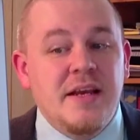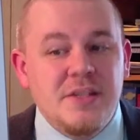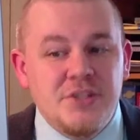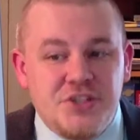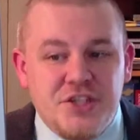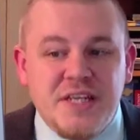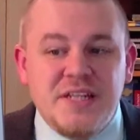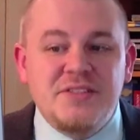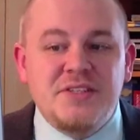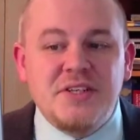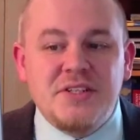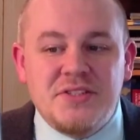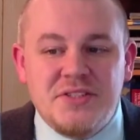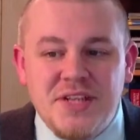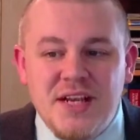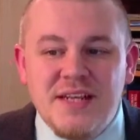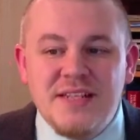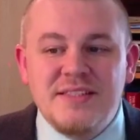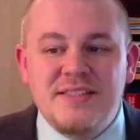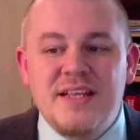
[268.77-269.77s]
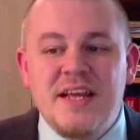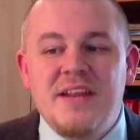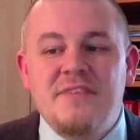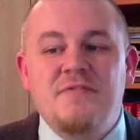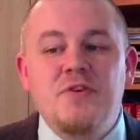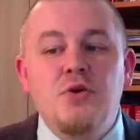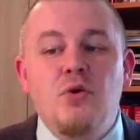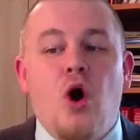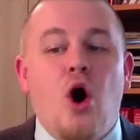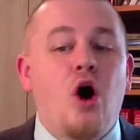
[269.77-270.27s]
Jesus says that
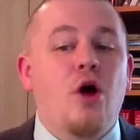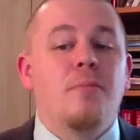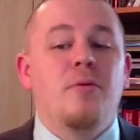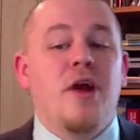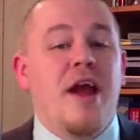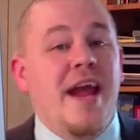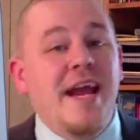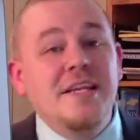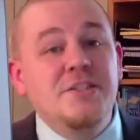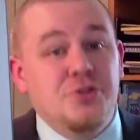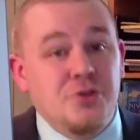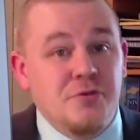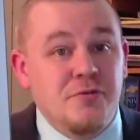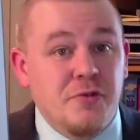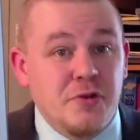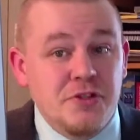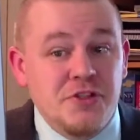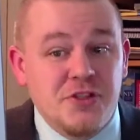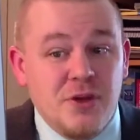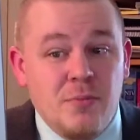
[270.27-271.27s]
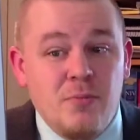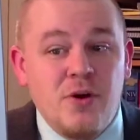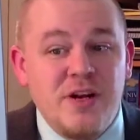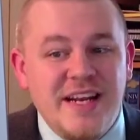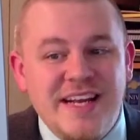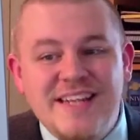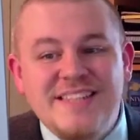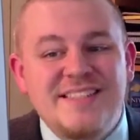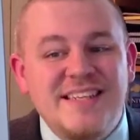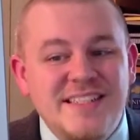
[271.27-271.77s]
if you harbor hatred for
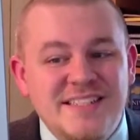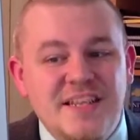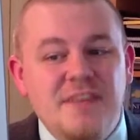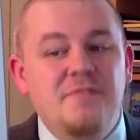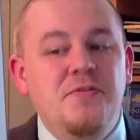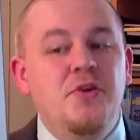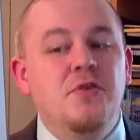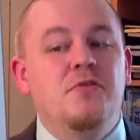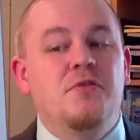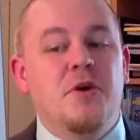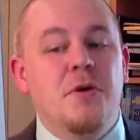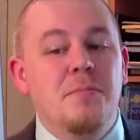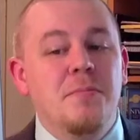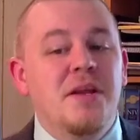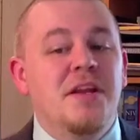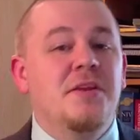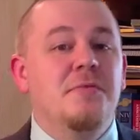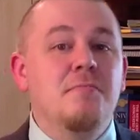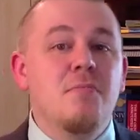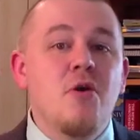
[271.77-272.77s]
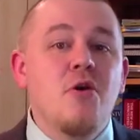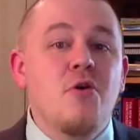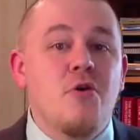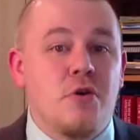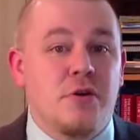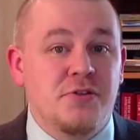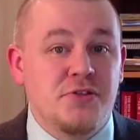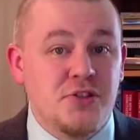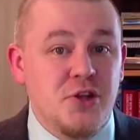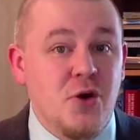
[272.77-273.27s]
someone, it's as if you've committed
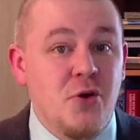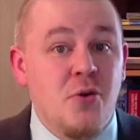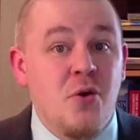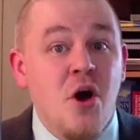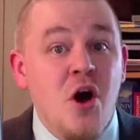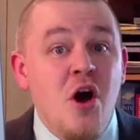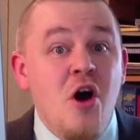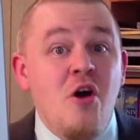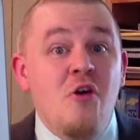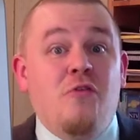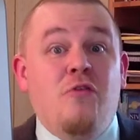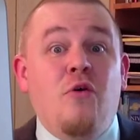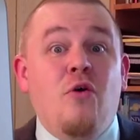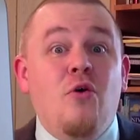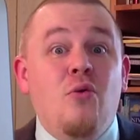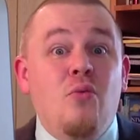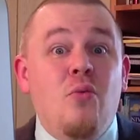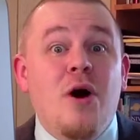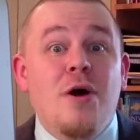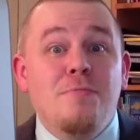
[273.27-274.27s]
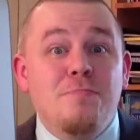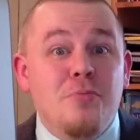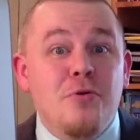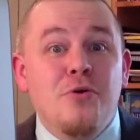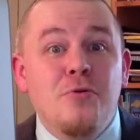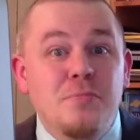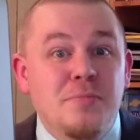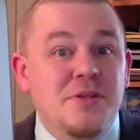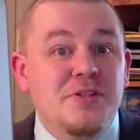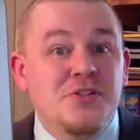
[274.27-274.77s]
murder. So for what
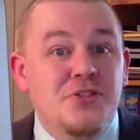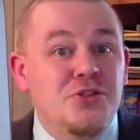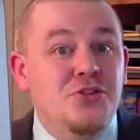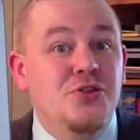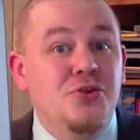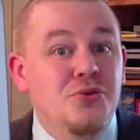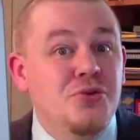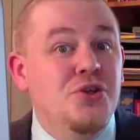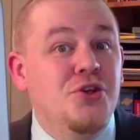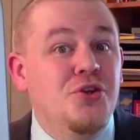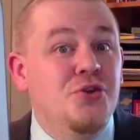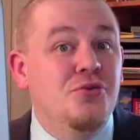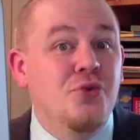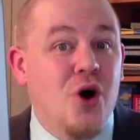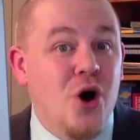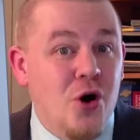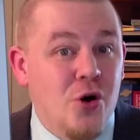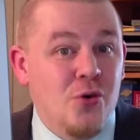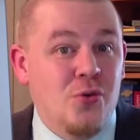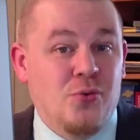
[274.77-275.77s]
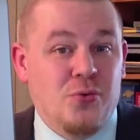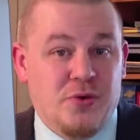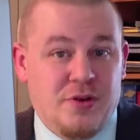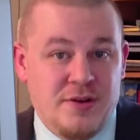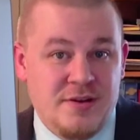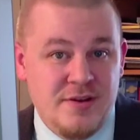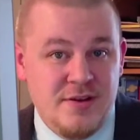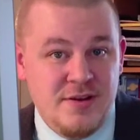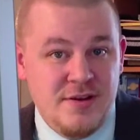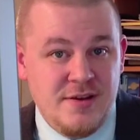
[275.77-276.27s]
purpose do you
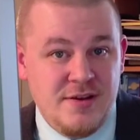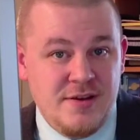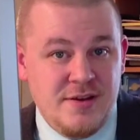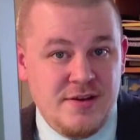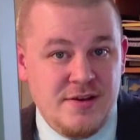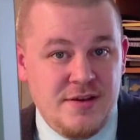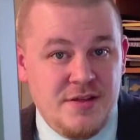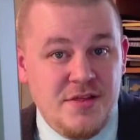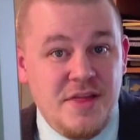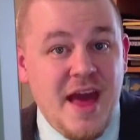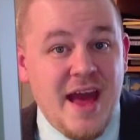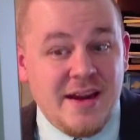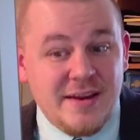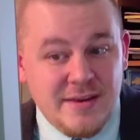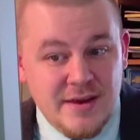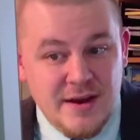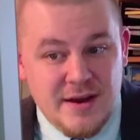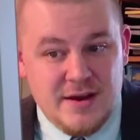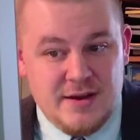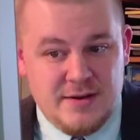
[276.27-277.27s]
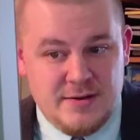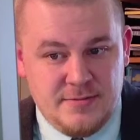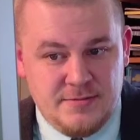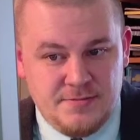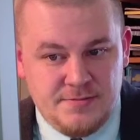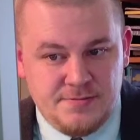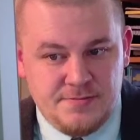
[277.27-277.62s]
own that gun?